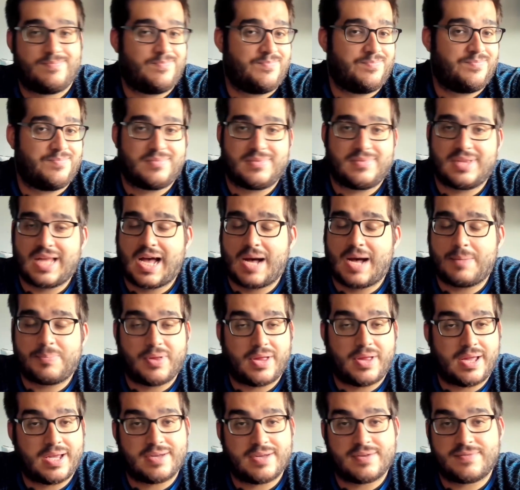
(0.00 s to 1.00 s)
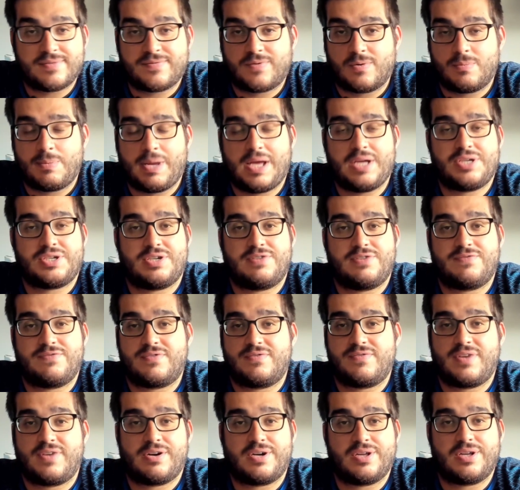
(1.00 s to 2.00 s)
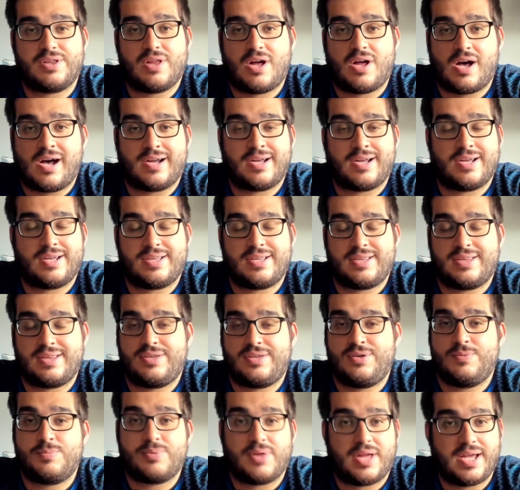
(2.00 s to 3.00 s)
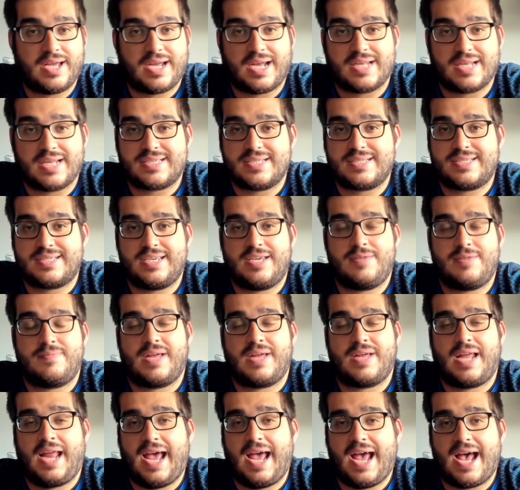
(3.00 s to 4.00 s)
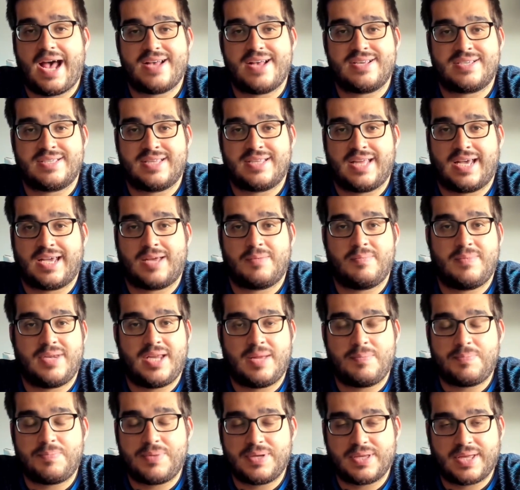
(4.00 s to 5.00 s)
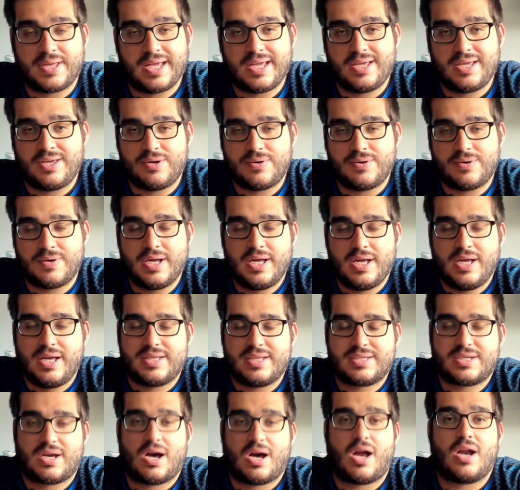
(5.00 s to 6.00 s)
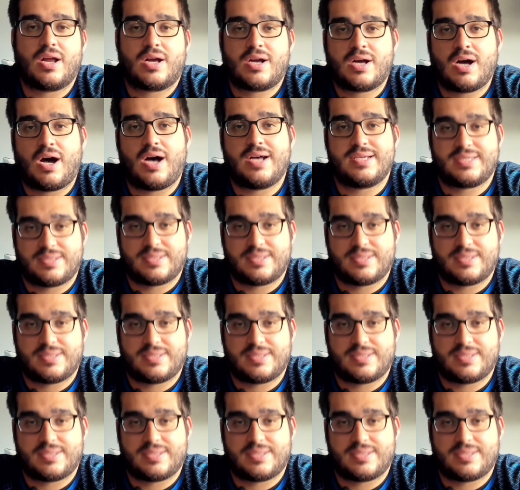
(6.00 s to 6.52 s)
Not playing a formation for very long. You play against a team that has and that can manipulate you. It's got to cause some